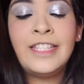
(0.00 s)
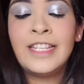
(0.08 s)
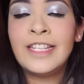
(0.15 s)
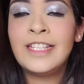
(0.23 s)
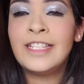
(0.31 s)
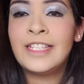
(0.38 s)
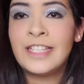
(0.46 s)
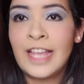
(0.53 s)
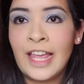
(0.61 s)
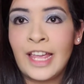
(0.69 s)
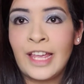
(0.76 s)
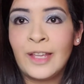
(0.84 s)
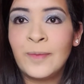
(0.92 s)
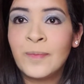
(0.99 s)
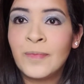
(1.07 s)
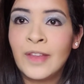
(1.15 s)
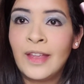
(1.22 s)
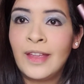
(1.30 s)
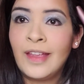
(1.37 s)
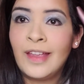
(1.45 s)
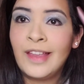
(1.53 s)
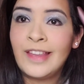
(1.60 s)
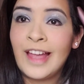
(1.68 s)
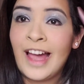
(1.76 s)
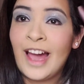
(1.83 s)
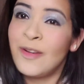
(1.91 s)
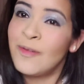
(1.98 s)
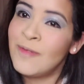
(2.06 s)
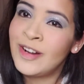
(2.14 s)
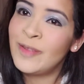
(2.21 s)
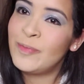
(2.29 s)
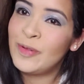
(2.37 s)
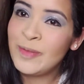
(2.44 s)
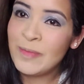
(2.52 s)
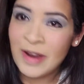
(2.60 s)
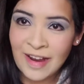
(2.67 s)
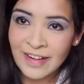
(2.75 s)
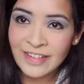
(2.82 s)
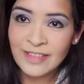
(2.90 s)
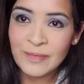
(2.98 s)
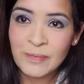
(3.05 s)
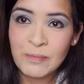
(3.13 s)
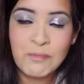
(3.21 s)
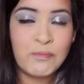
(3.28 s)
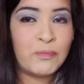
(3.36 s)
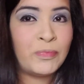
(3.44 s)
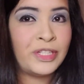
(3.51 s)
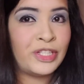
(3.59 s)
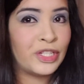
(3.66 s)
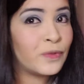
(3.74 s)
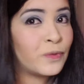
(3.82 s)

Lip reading: did say that I don't want to put them on, but